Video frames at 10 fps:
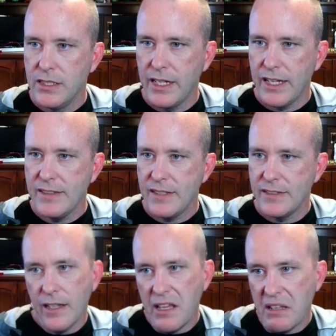And I guess
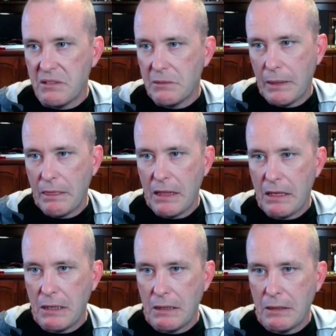that's it. I
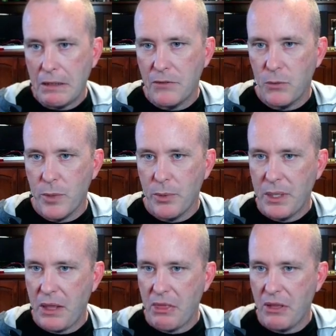think at one
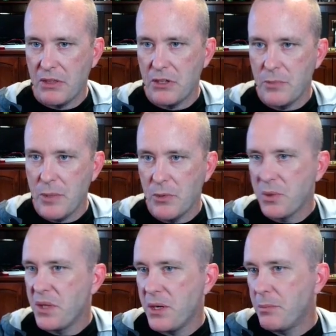point I thought there'd be
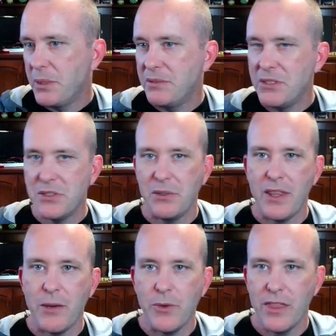more there, but there's only
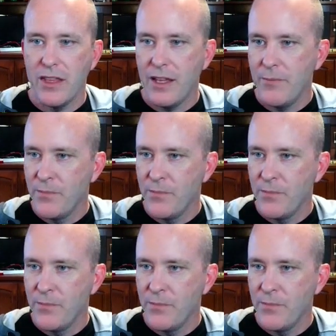that one thing.